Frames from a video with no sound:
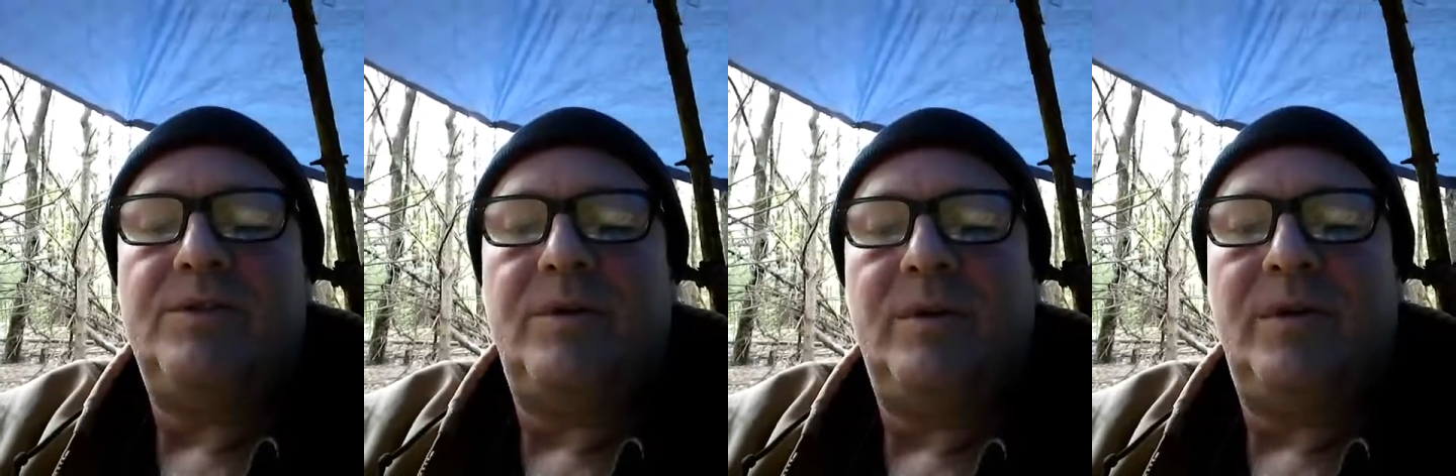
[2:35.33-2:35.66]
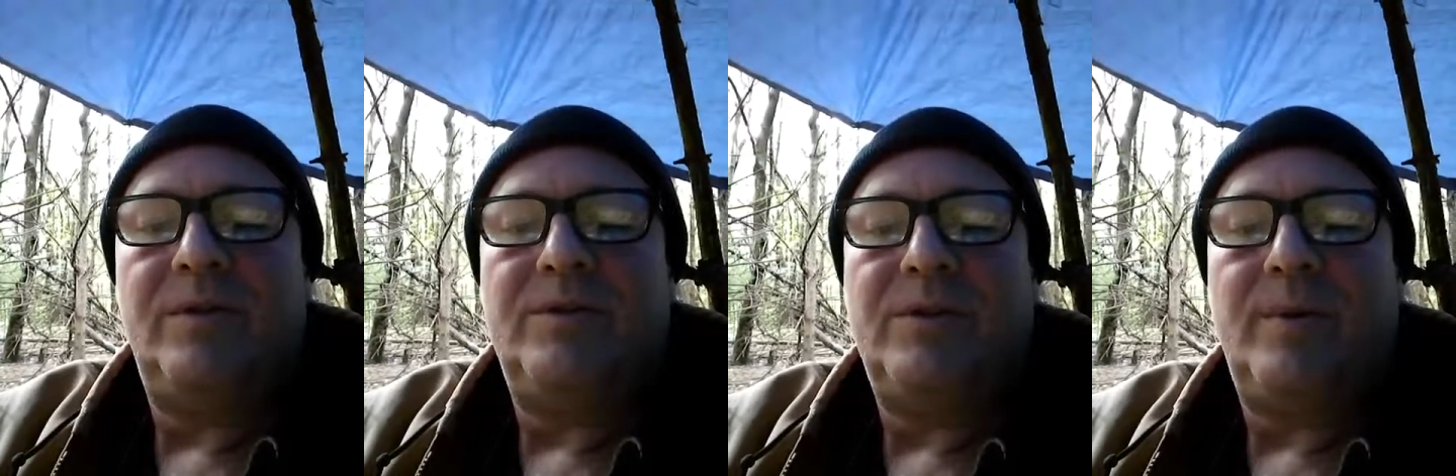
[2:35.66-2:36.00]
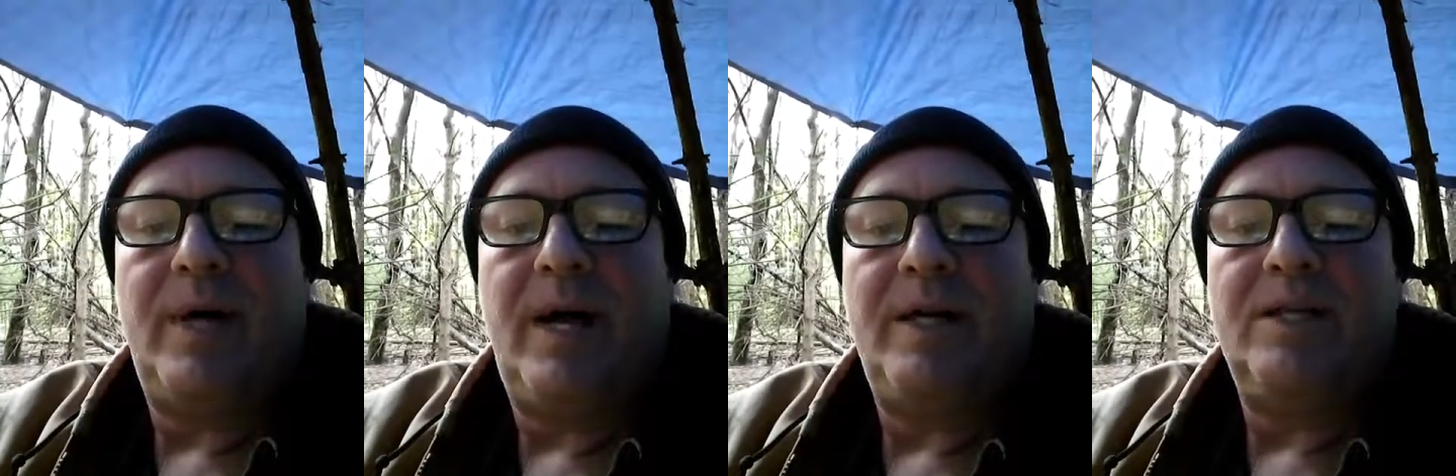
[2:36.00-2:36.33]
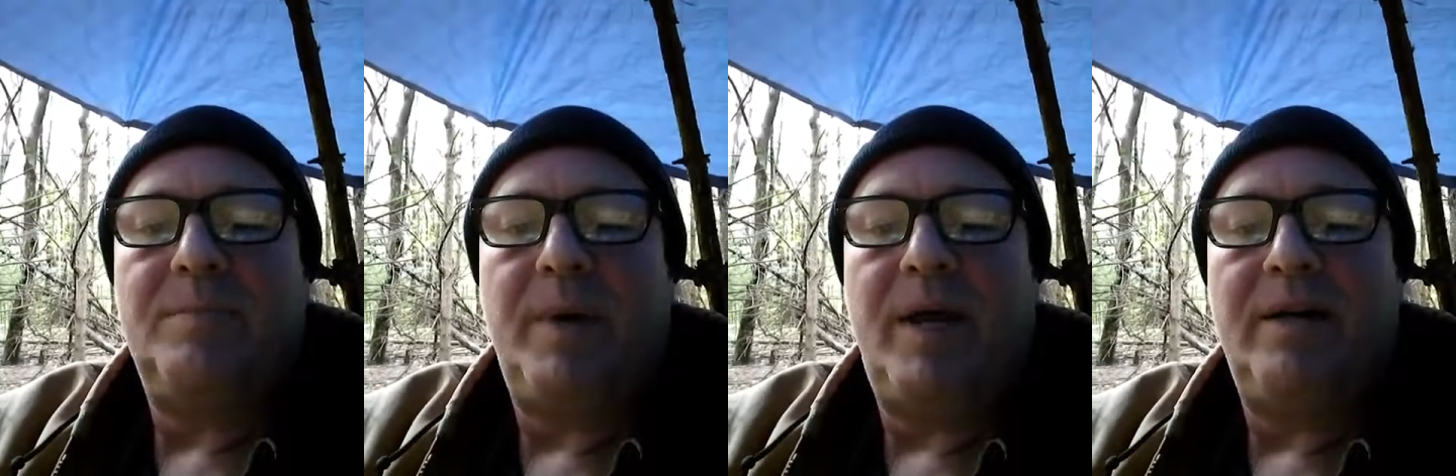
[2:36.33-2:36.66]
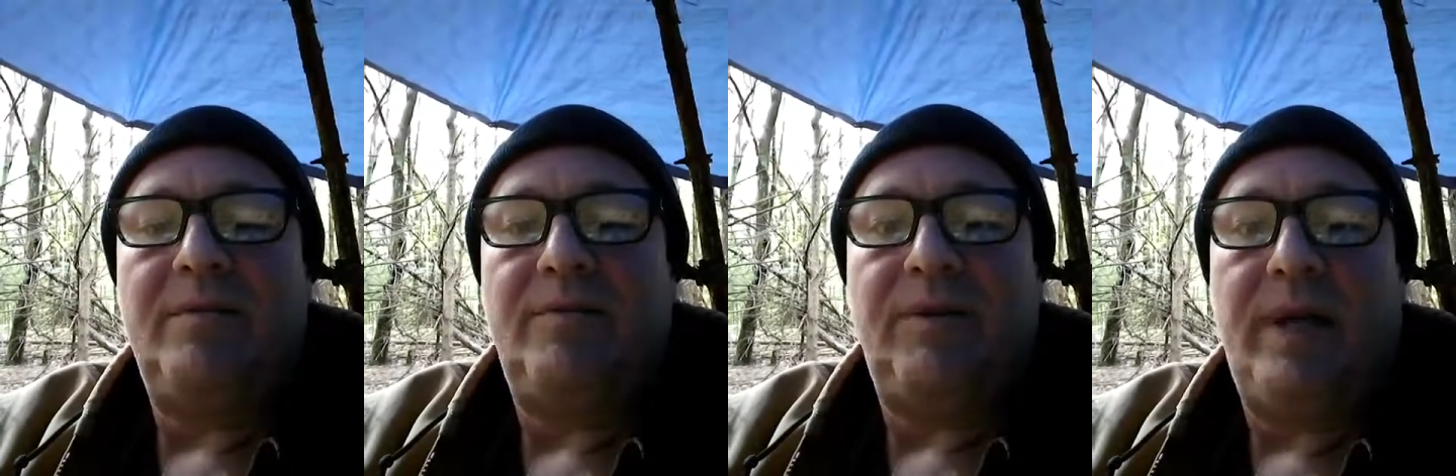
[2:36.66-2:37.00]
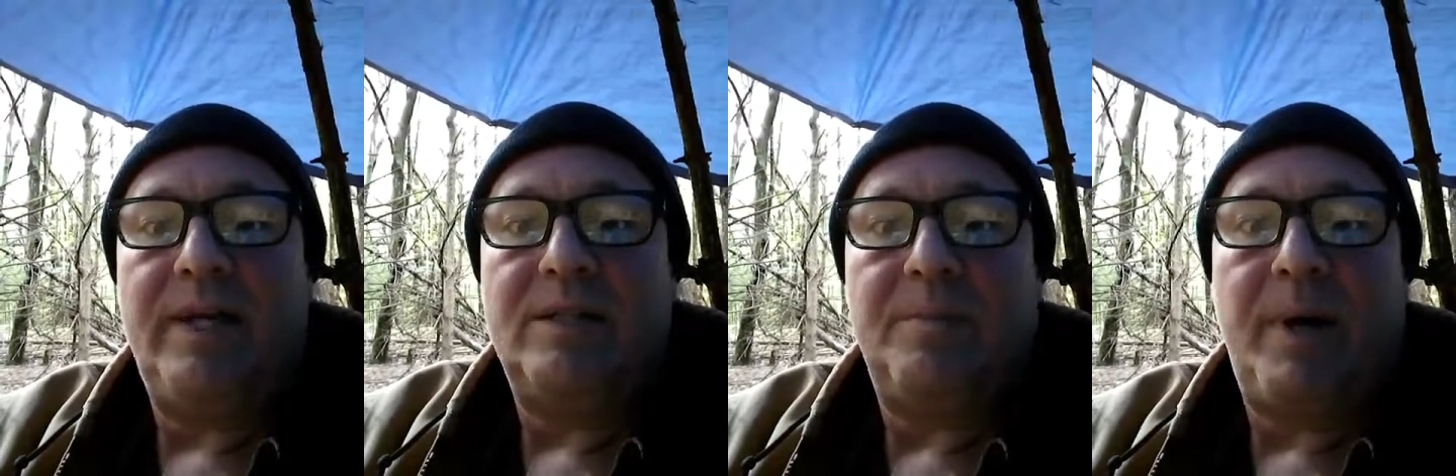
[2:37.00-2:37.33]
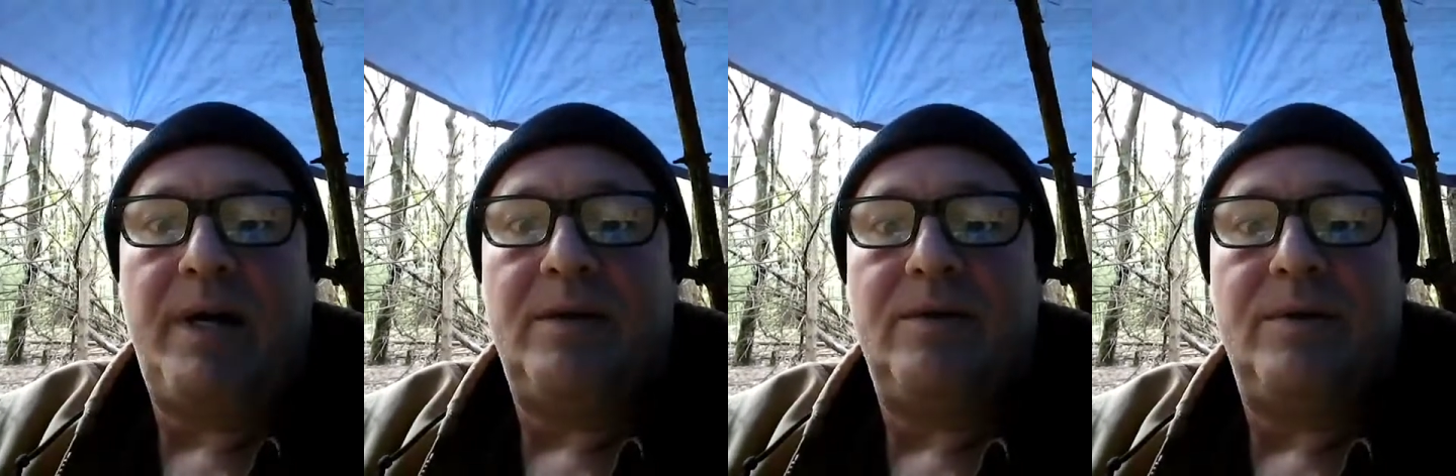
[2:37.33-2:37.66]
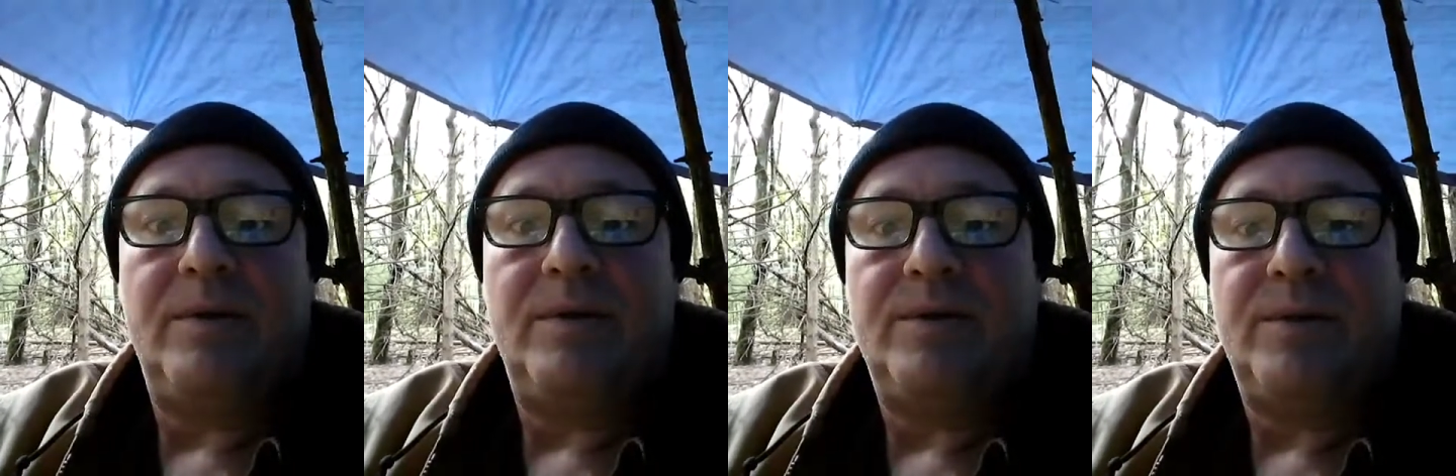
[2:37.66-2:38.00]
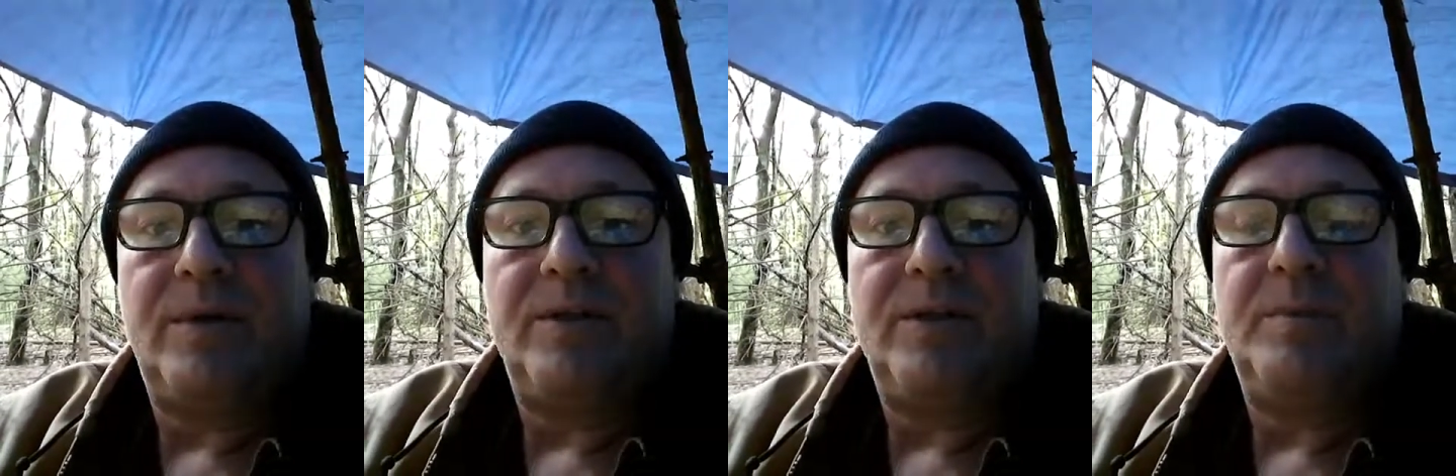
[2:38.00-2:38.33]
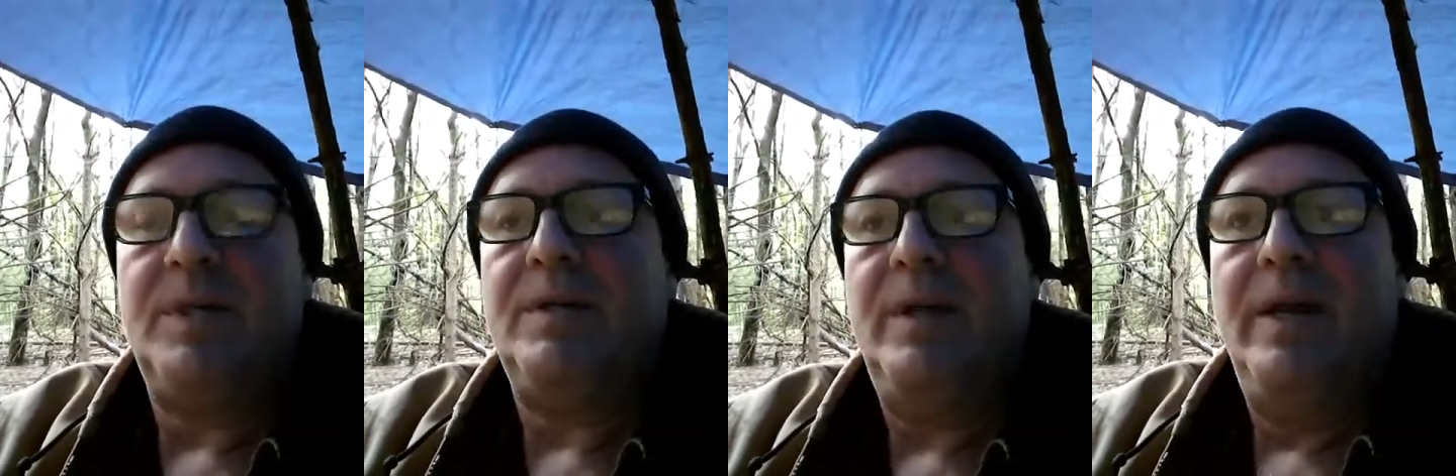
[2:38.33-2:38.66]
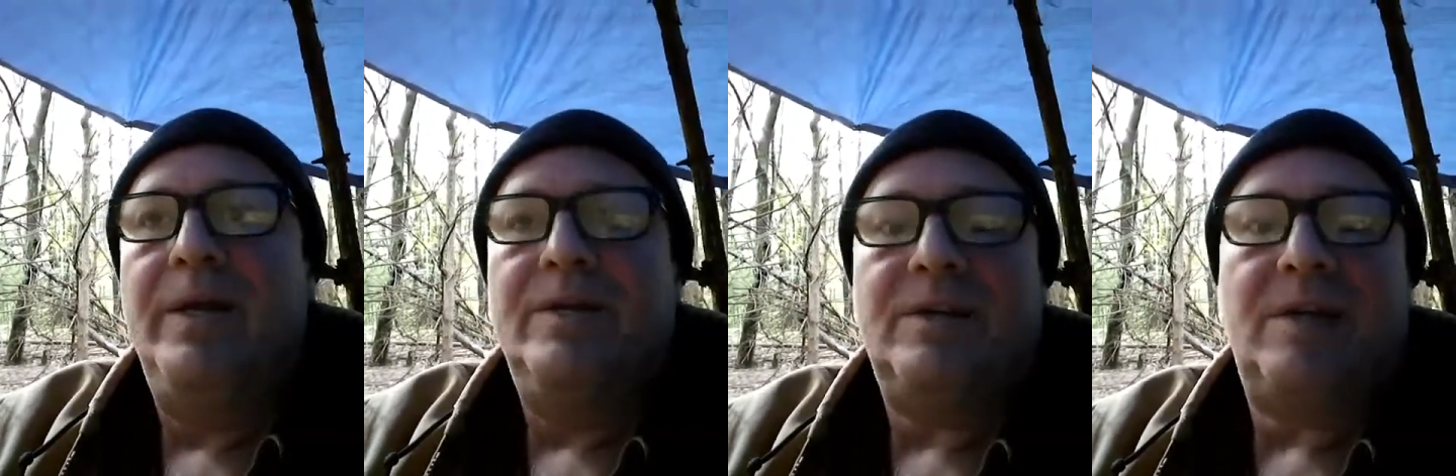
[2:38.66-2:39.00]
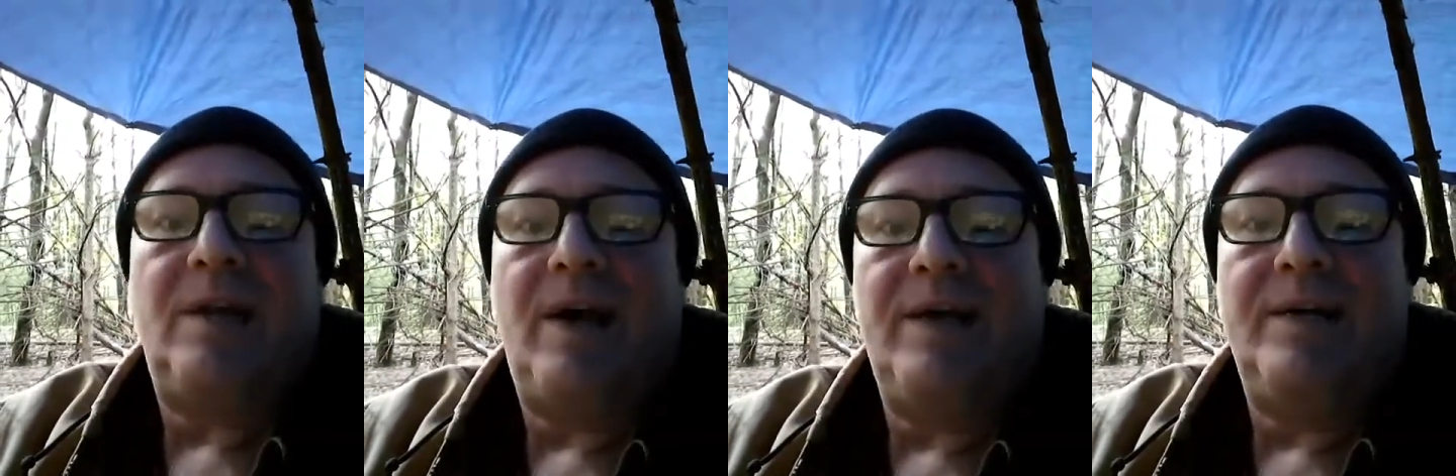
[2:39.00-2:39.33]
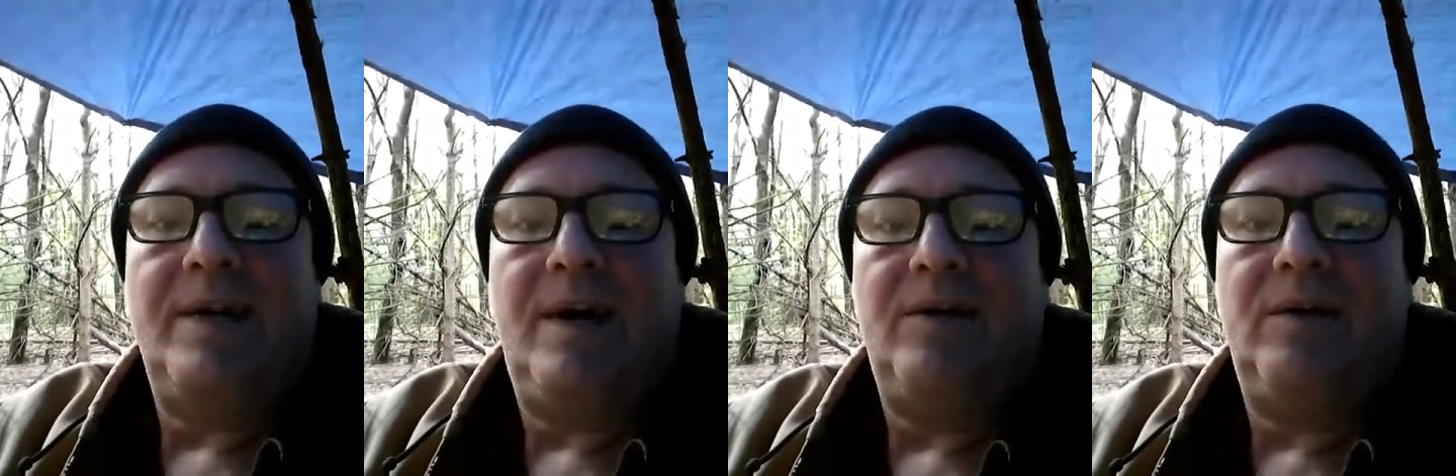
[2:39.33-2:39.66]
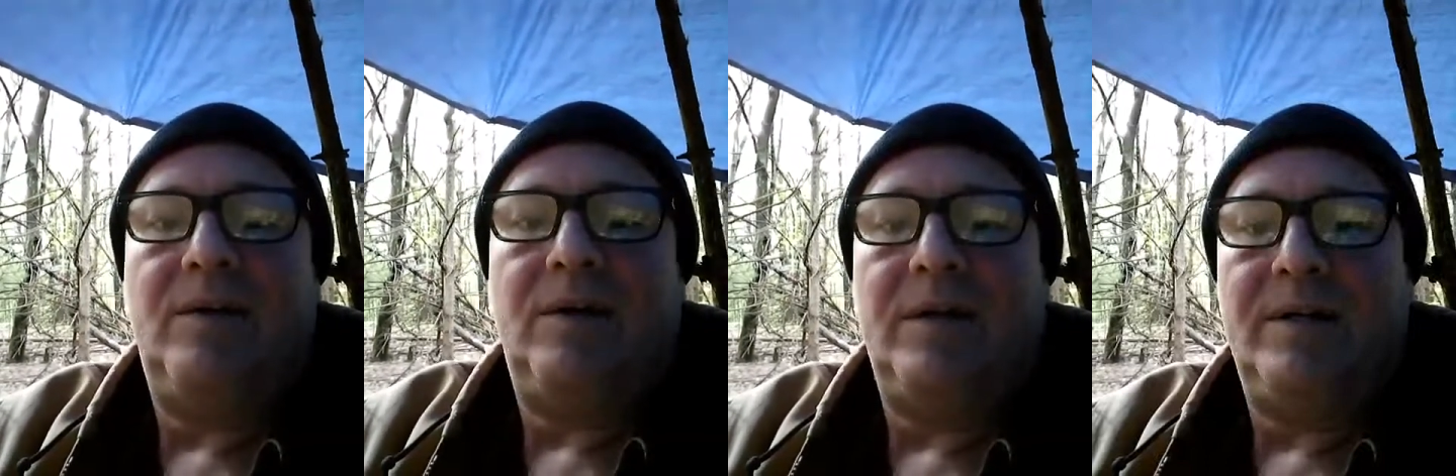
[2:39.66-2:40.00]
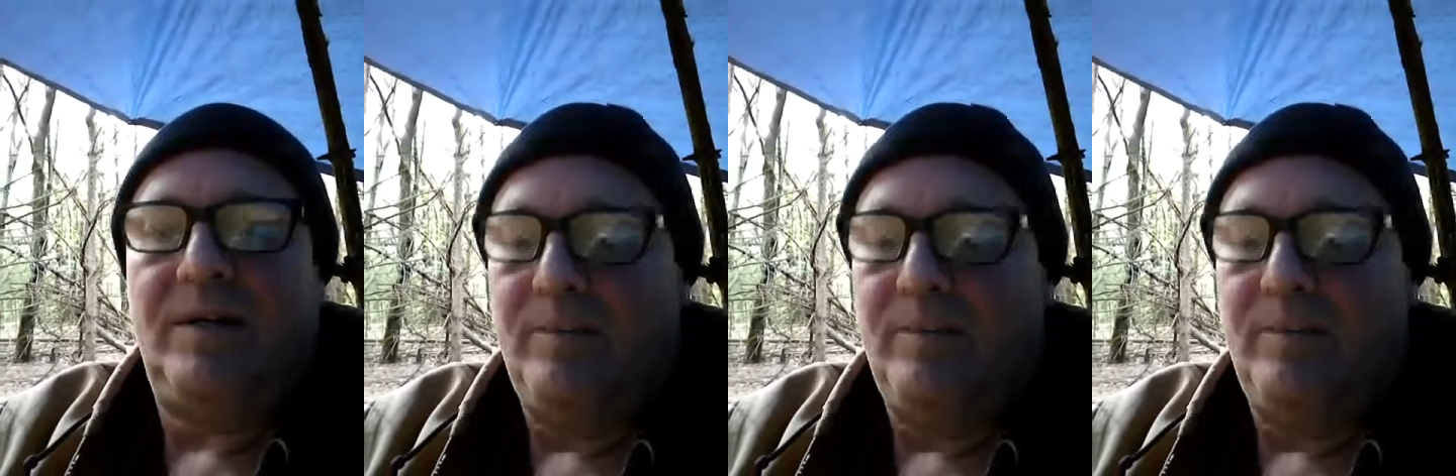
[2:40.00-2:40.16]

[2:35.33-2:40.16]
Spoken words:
So a high spot, a flat spot, of course, or else you'd be sliding down all night,